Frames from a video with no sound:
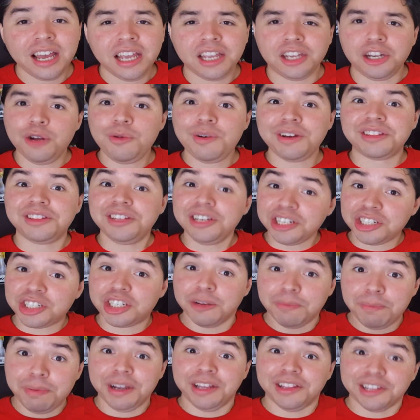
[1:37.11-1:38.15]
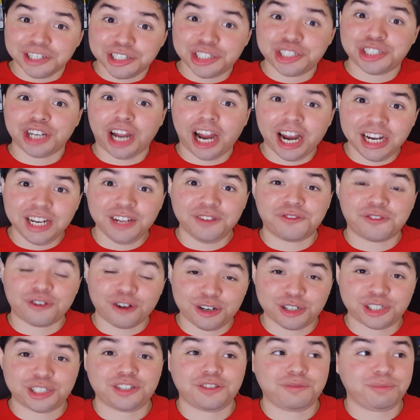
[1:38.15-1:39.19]
You know what? This should be the shiny
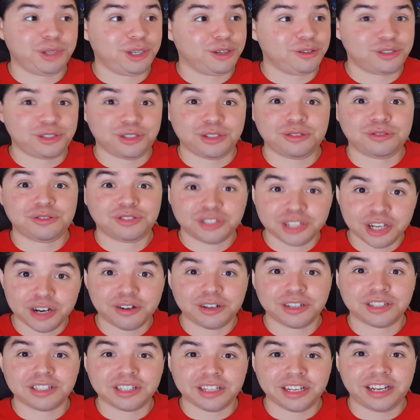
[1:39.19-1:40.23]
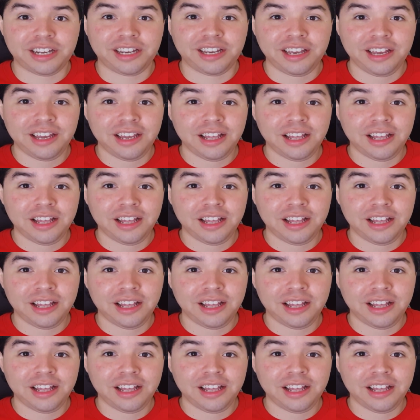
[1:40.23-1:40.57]
version of Mewtwo. Seriously.